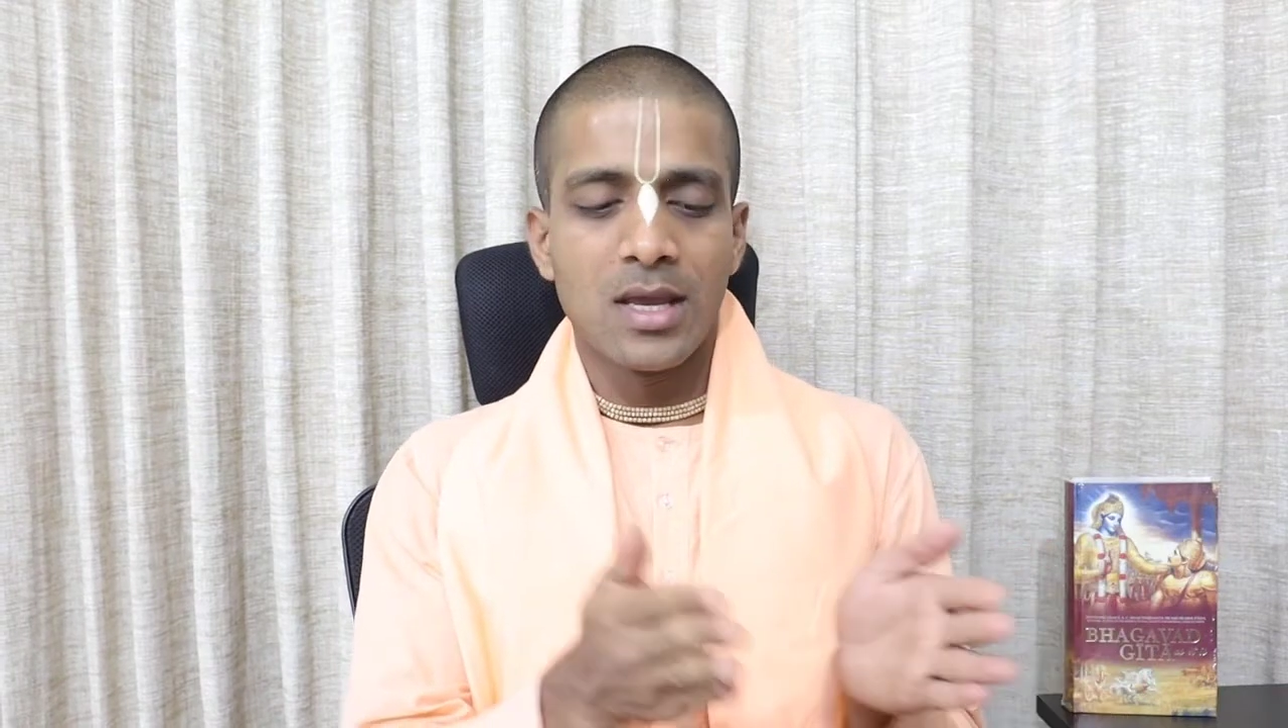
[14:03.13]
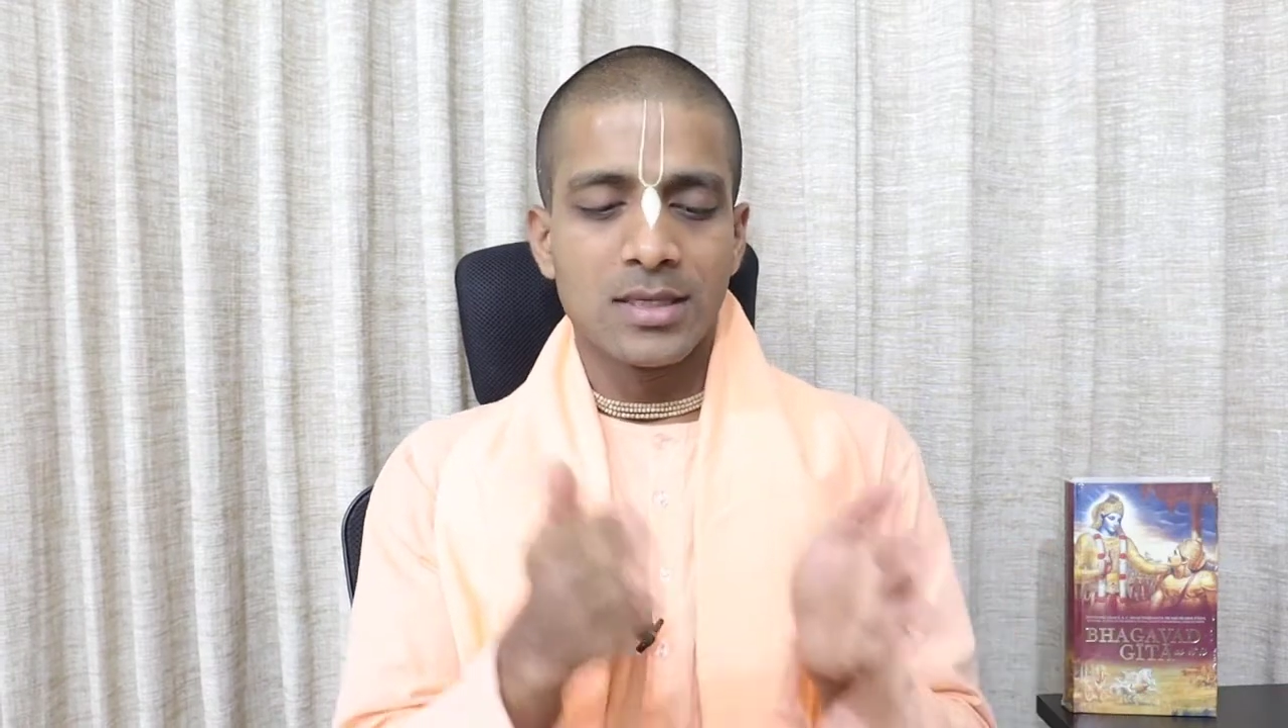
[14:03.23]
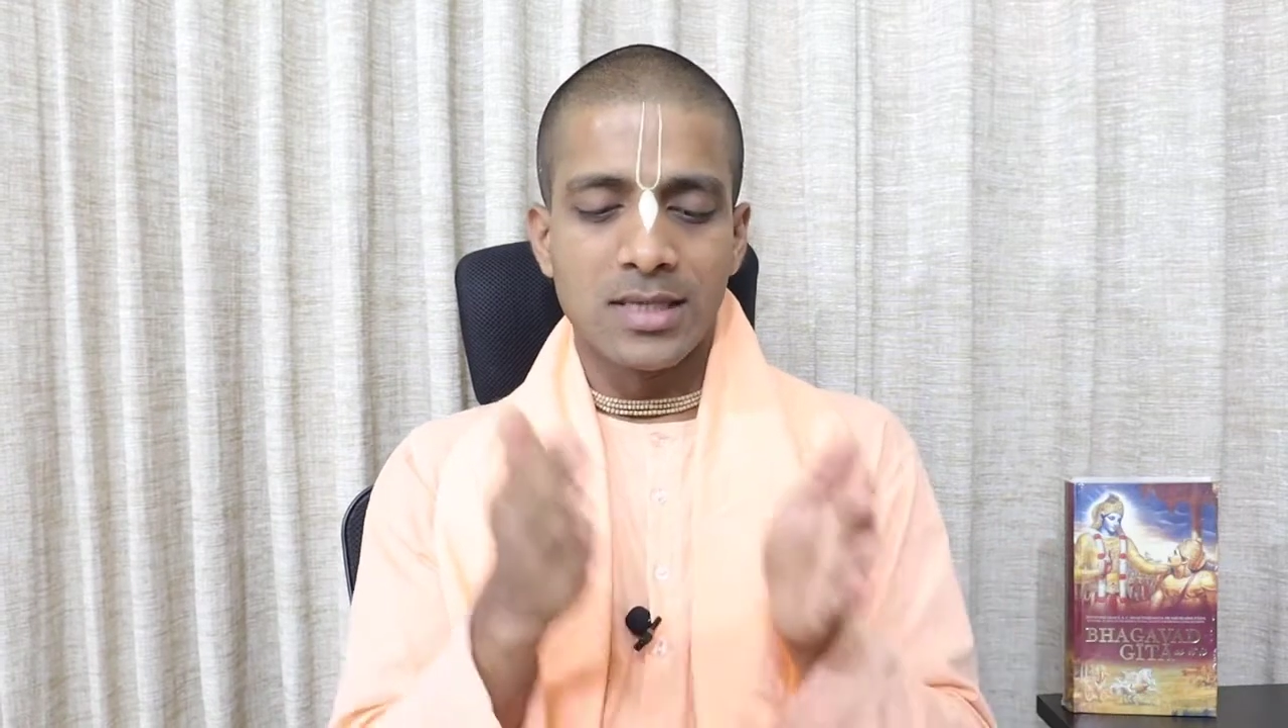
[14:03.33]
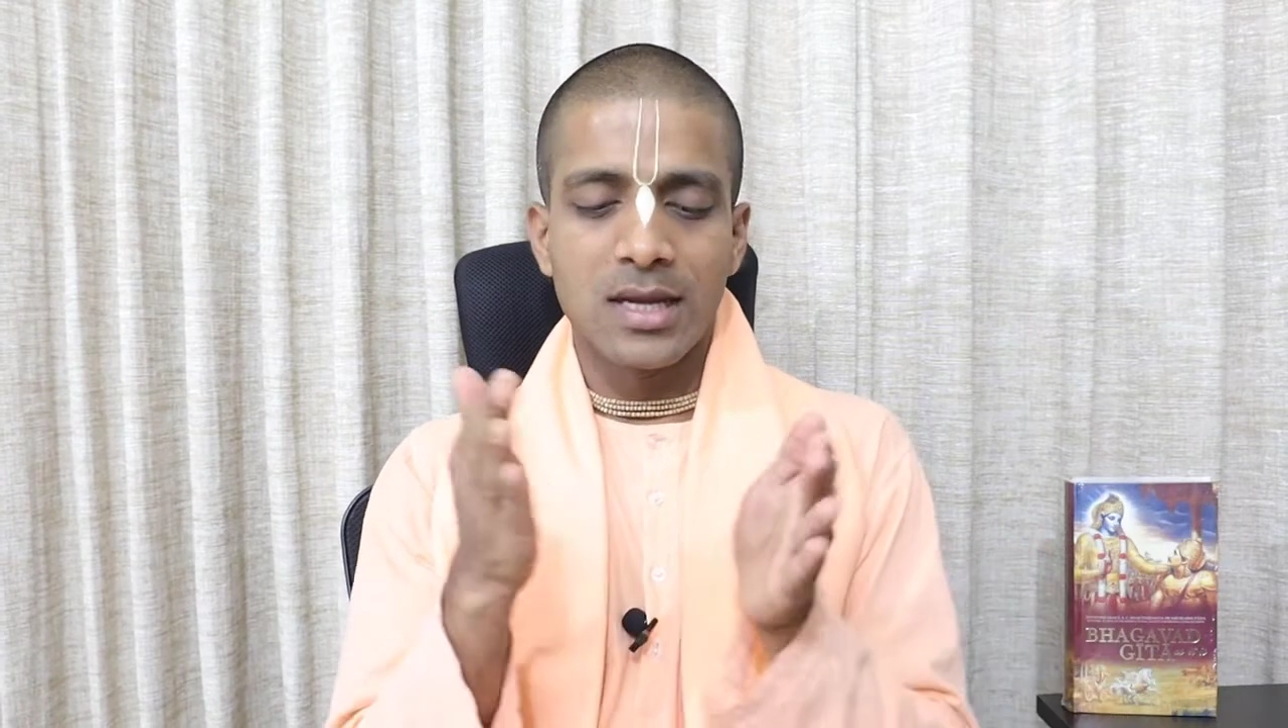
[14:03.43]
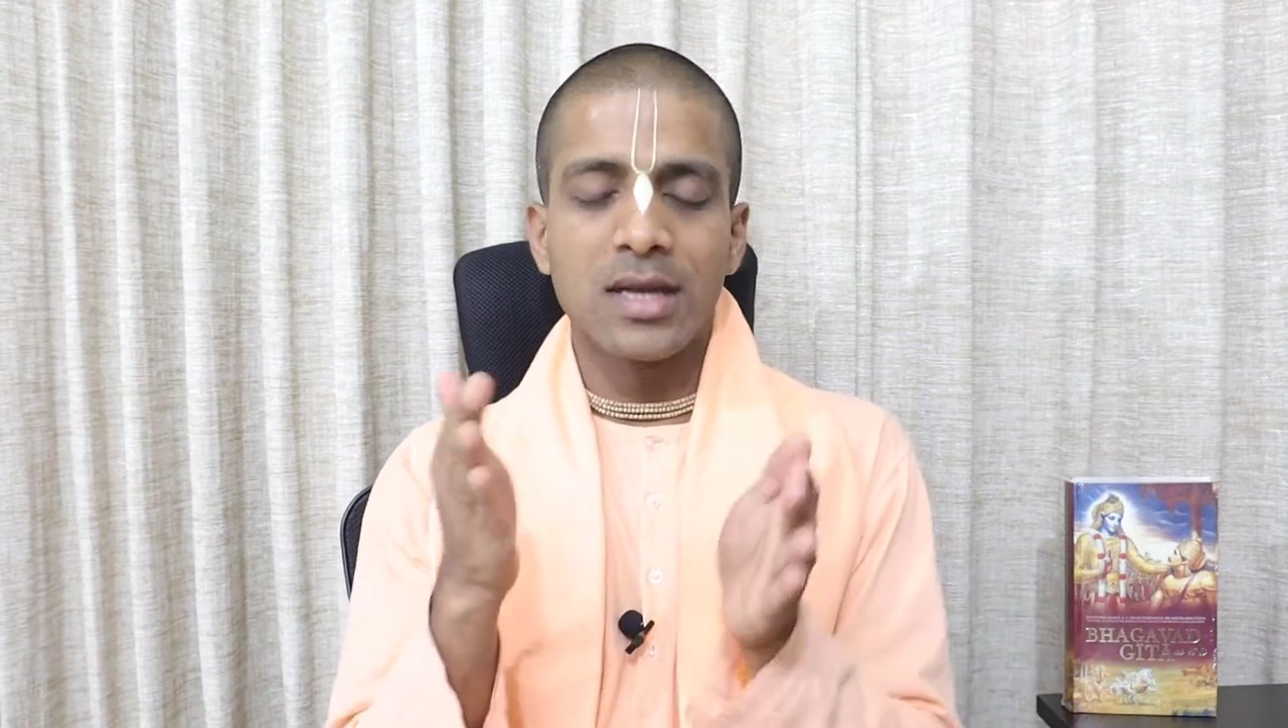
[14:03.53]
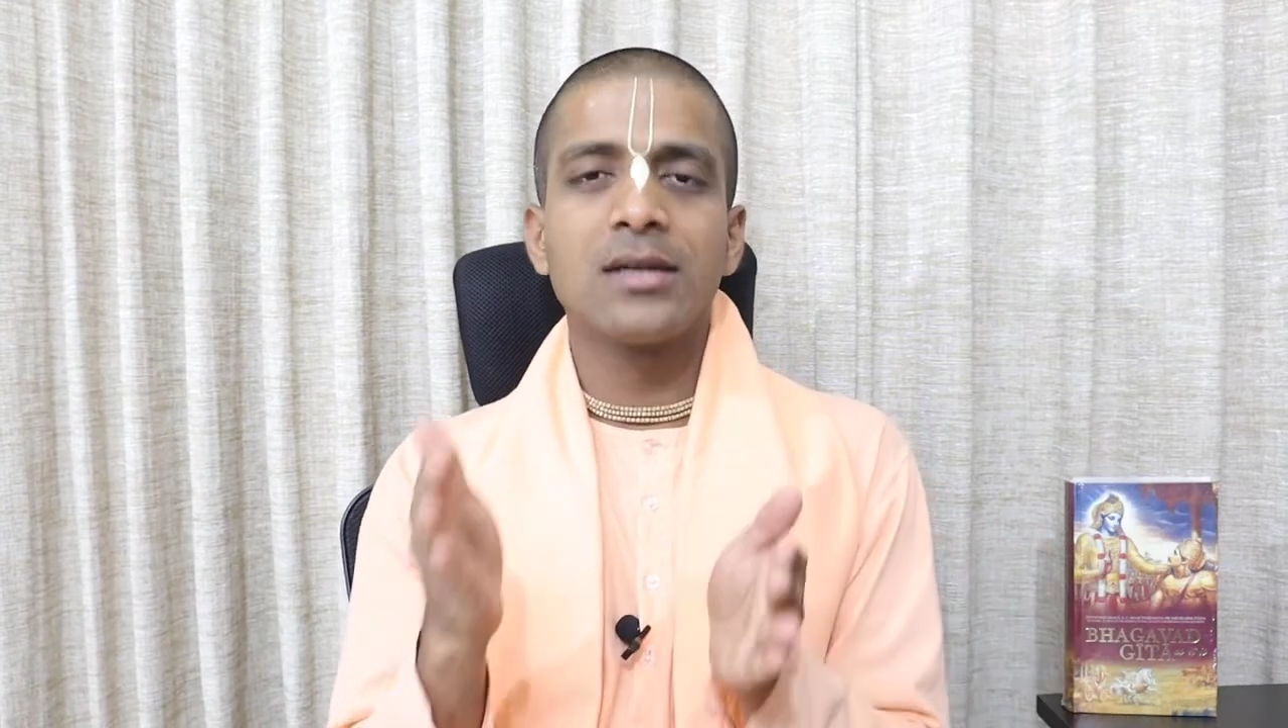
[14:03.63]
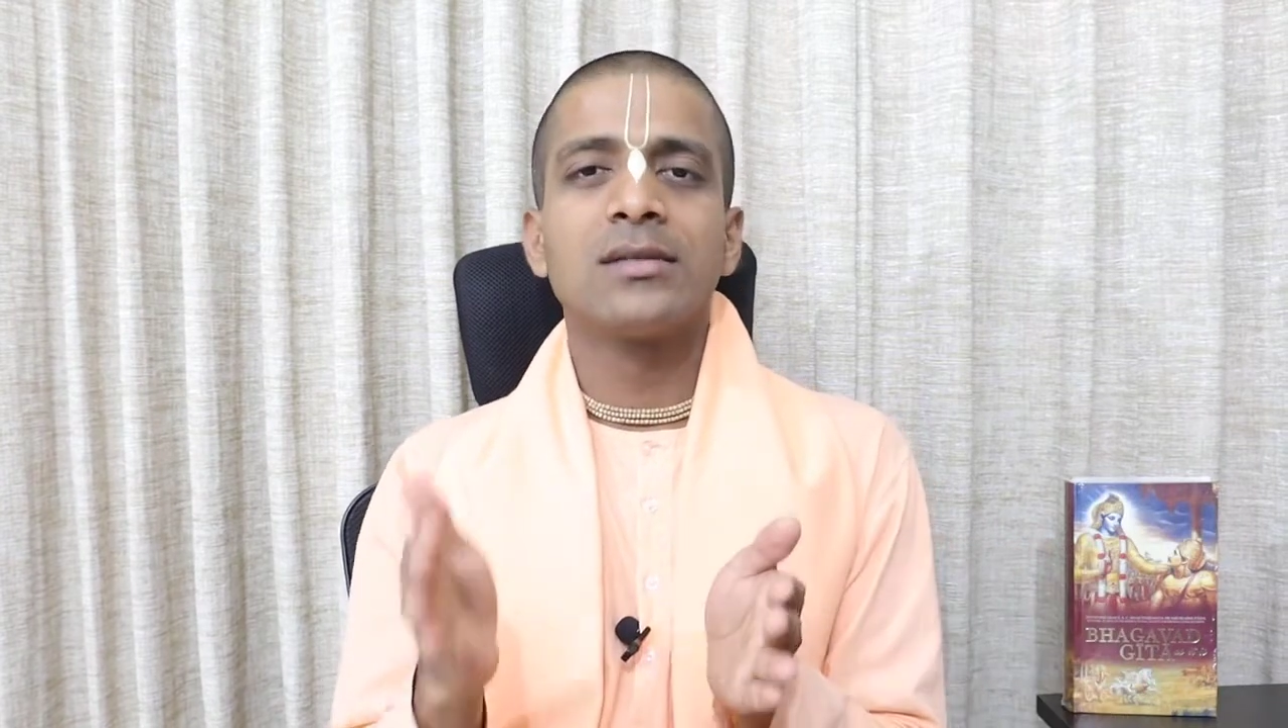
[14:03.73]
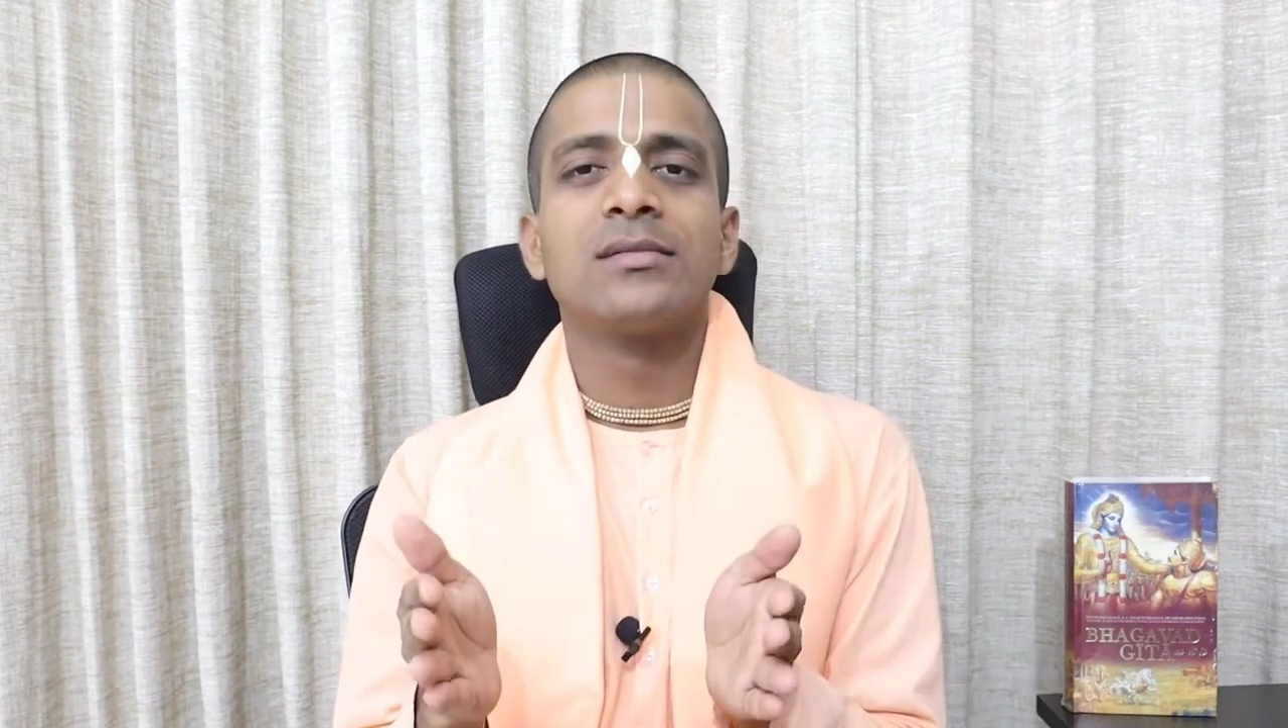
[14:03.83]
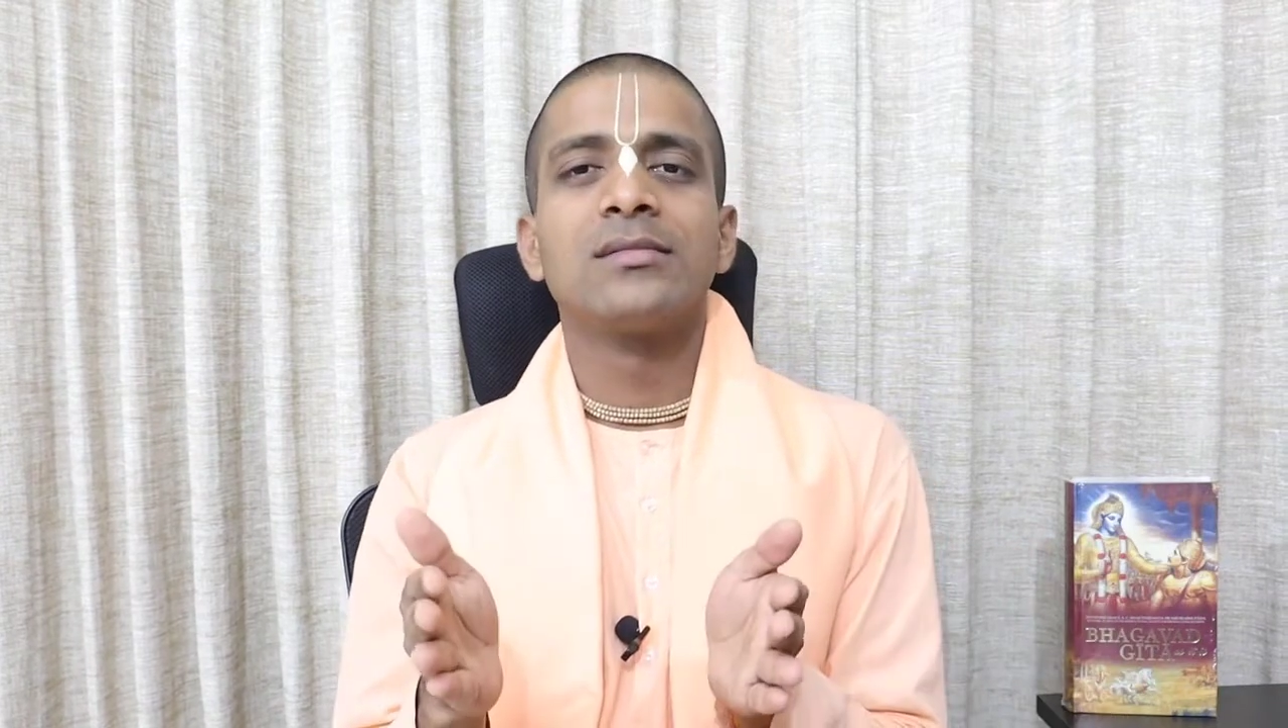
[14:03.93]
Second,